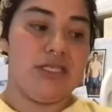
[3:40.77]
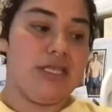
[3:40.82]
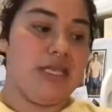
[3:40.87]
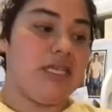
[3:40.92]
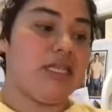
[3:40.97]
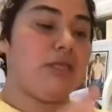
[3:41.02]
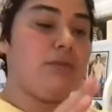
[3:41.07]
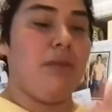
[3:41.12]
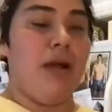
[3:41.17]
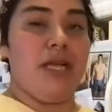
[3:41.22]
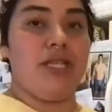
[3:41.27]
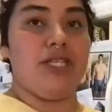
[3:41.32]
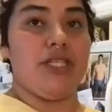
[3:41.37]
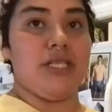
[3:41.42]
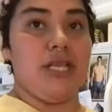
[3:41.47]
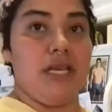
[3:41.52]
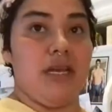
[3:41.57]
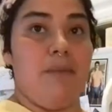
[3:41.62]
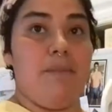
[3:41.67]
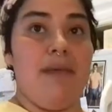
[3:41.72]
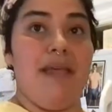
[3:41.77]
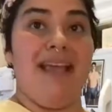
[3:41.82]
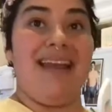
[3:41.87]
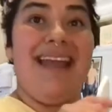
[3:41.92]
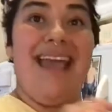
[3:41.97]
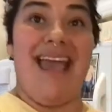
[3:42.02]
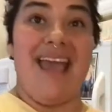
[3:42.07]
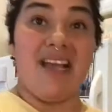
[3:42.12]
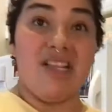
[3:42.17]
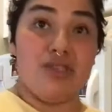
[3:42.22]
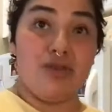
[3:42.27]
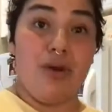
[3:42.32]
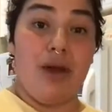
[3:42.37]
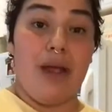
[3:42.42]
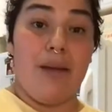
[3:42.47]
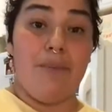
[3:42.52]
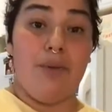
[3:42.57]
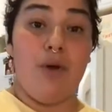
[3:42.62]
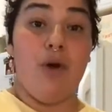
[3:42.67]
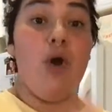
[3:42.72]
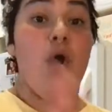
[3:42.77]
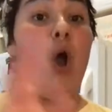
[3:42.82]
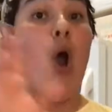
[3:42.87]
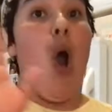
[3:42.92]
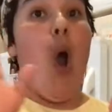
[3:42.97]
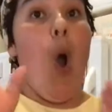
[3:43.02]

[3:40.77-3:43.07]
This might just end up being an egg scramble,